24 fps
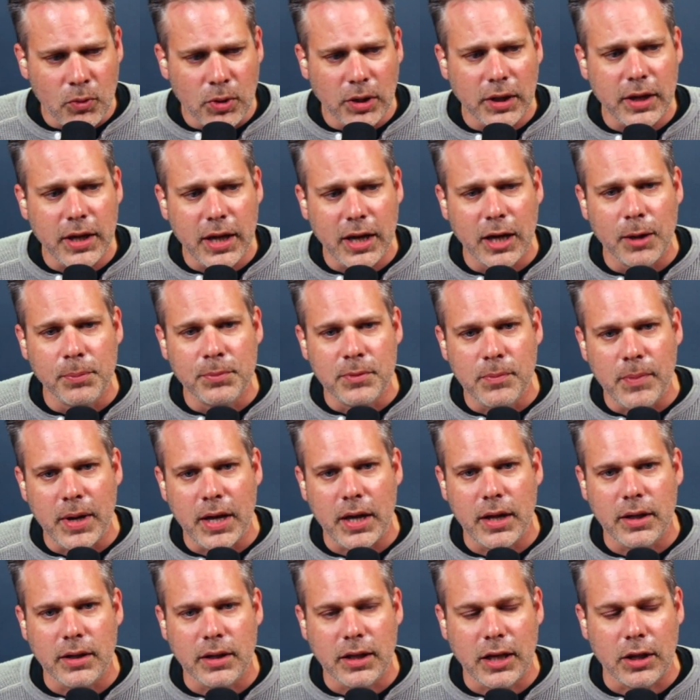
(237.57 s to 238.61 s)
really helped
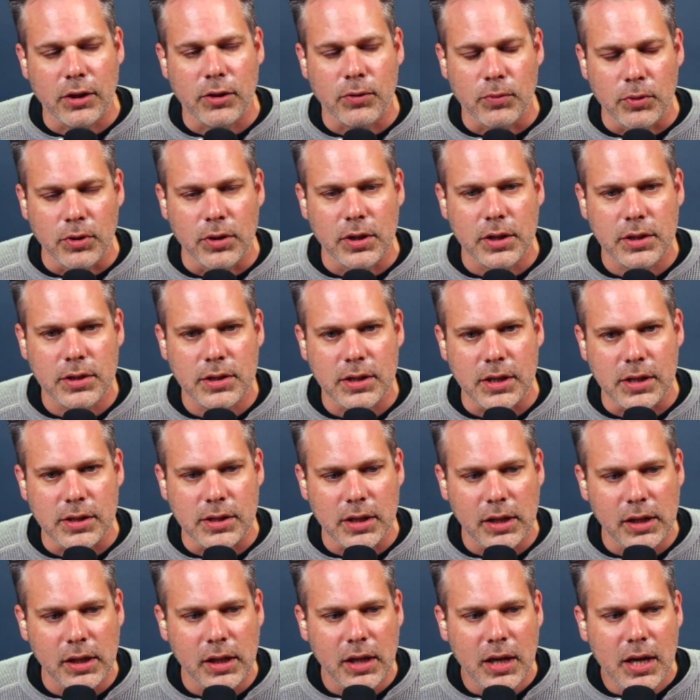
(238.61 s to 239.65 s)
men get through this
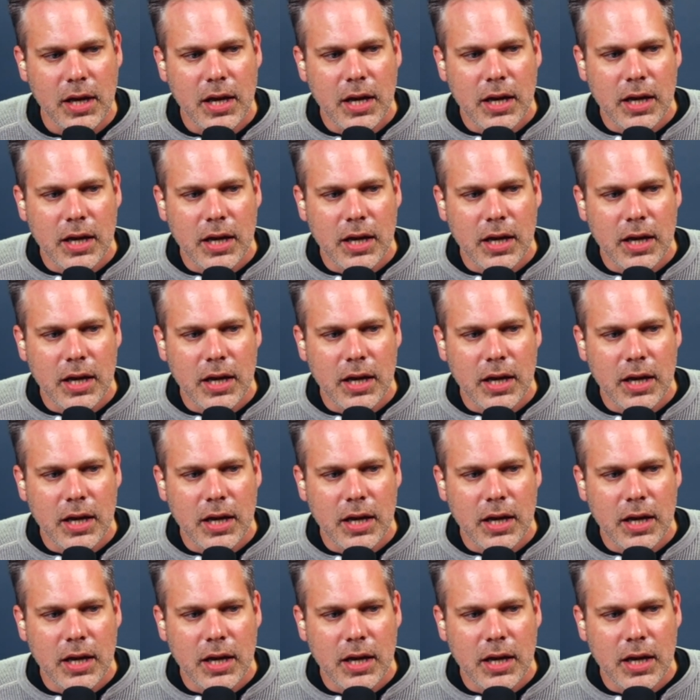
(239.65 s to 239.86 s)
season